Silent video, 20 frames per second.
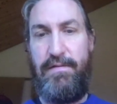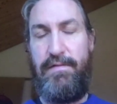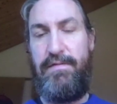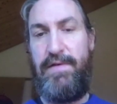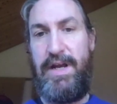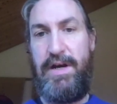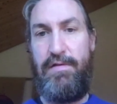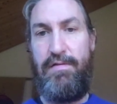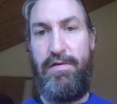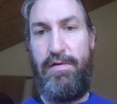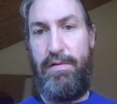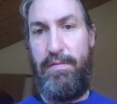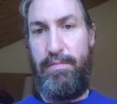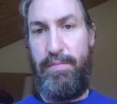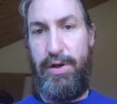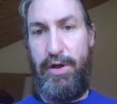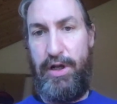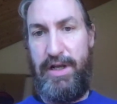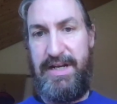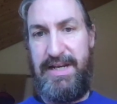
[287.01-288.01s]
federal
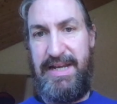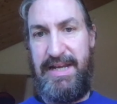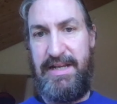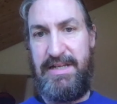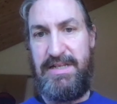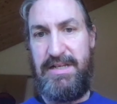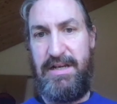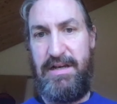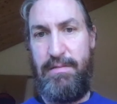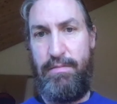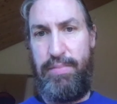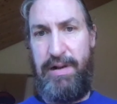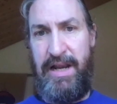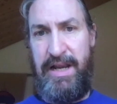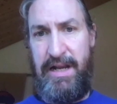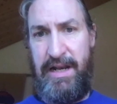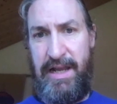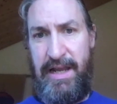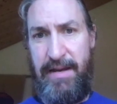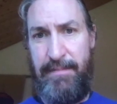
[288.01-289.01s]
politics
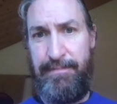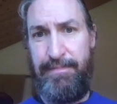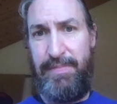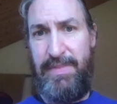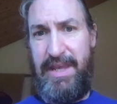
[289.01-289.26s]
completely.